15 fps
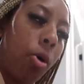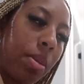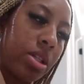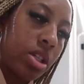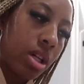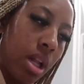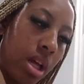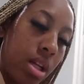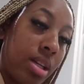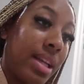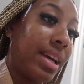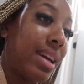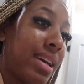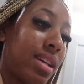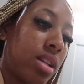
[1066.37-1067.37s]
whole bunch of clients.
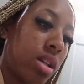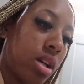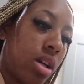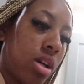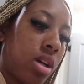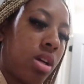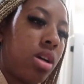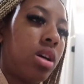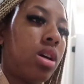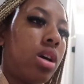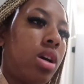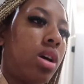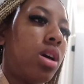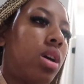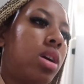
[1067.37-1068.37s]
Did.
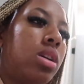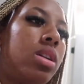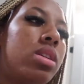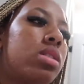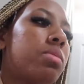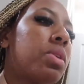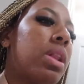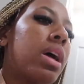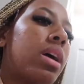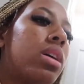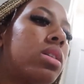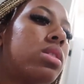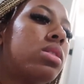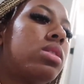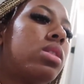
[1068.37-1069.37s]
Did some
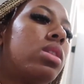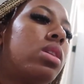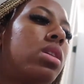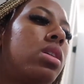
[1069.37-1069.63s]
clients.